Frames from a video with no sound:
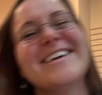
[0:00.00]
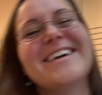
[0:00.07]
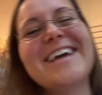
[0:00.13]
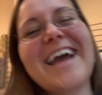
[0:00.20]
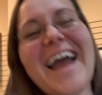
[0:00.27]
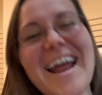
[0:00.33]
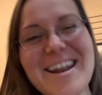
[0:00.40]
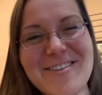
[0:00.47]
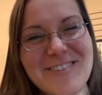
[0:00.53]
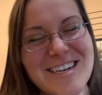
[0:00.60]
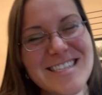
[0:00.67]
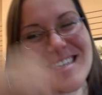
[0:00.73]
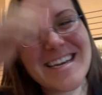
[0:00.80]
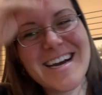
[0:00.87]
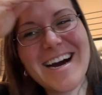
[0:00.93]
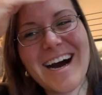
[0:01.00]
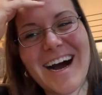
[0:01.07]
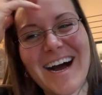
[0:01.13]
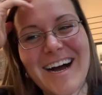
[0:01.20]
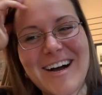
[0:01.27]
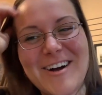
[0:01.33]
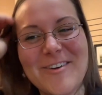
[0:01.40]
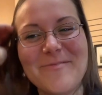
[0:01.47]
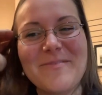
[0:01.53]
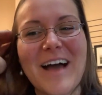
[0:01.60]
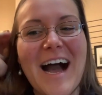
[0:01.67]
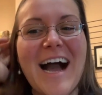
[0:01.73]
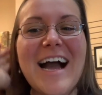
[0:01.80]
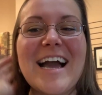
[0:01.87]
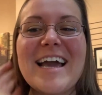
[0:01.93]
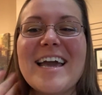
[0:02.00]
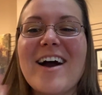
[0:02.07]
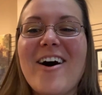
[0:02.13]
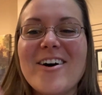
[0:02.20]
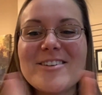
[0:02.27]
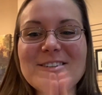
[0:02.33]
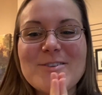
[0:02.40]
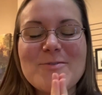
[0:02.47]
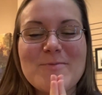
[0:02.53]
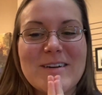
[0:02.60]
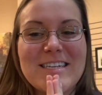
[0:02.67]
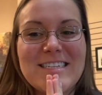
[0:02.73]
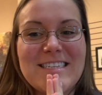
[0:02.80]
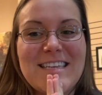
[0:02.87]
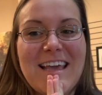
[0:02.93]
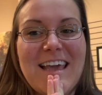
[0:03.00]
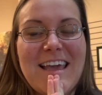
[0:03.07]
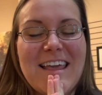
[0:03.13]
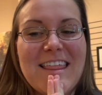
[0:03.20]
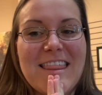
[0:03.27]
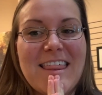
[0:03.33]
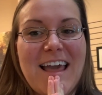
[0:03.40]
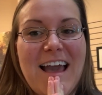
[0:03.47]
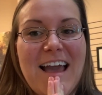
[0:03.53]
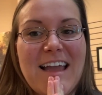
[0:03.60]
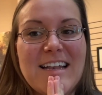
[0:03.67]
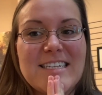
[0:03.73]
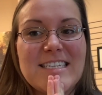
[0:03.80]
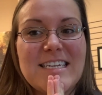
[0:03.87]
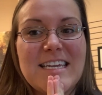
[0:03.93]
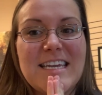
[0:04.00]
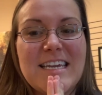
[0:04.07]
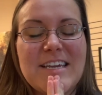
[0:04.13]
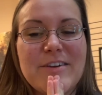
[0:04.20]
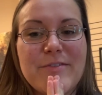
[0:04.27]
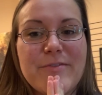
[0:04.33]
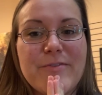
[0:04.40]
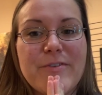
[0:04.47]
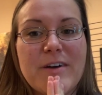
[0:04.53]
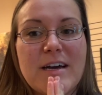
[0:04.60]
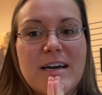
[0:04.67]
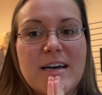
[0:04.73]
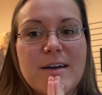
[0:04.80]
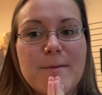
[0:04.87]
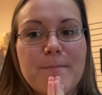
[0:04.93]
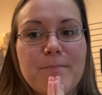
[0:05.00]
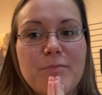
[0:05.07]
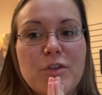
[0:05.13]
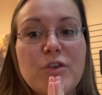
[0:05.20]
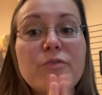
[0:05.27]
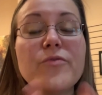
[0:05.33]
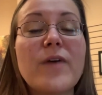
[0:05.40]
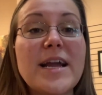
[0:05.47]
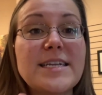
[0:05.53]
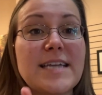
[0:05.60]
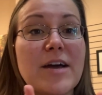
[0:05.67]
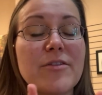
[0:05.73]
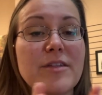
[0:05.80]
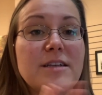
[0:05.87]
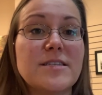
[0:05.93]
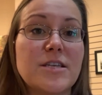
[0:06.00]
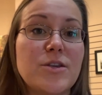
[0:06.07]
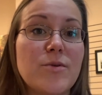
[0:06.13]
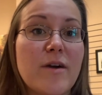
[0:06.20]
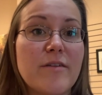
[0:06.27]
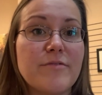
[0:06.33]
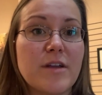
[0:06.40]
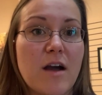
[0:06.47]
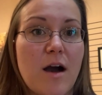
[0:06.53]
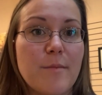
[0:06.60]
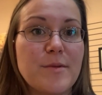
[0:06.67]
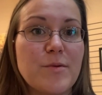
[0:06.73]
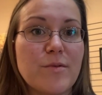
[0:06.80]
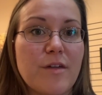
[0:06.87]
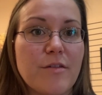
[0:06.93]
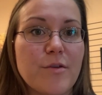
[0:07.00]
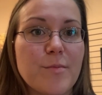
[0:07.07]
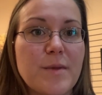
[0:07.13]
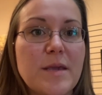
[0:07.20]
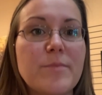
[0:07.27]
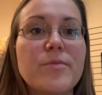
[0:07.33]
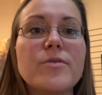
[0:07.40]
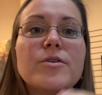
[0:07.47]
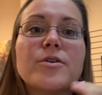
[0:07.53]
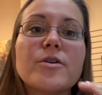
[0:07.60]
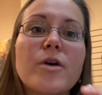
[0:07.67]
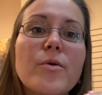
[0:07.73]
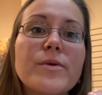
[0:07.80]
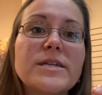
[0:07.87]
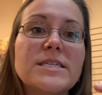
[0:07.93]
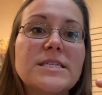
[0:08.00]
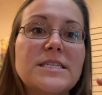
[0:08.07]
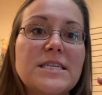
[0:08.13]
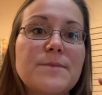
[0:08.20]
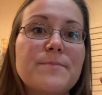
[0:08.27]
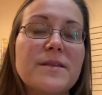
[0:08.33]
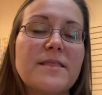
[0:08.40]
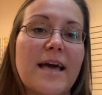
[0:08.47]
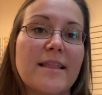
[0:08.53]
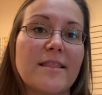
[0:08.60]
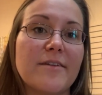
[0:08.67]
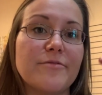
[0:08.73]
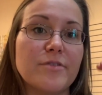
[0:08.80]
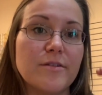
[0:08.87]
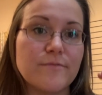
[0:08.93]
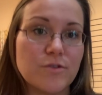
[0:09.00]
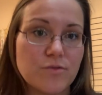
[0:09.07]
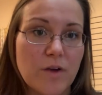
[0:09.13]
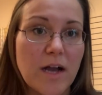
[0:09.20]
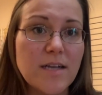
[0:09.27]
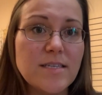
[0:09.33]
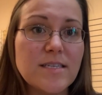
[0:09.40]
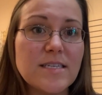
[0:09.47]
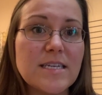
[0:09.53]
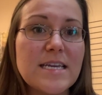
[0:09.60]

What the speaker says: Anyways, I also want to say that if you find out things that you have in common with other people, you're going to deepen that level of trust,